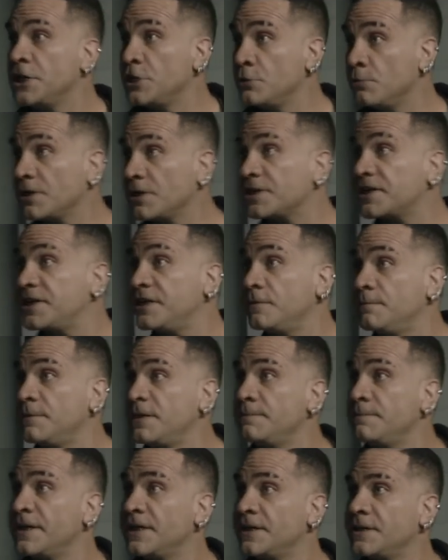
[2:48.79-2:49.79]
You wanna kill
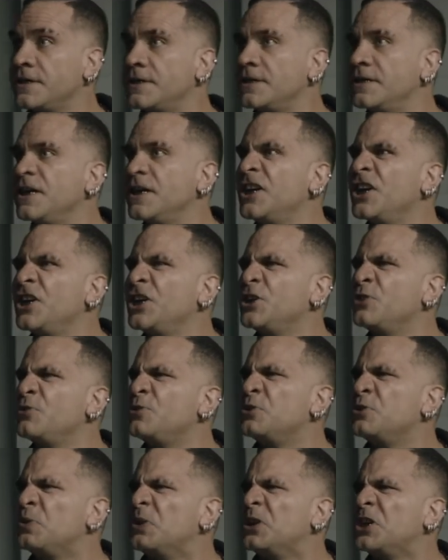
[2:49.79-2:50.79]
me, man?
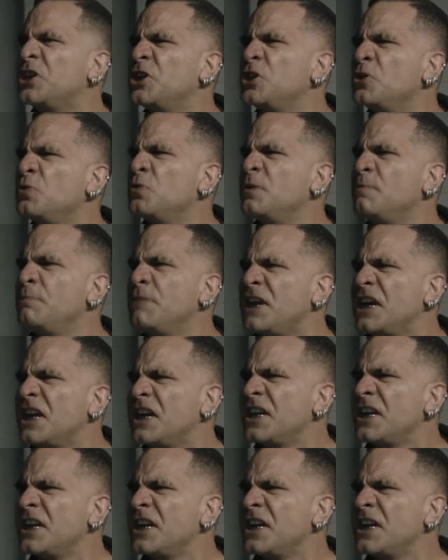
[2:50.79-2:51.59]
You do it. You and me.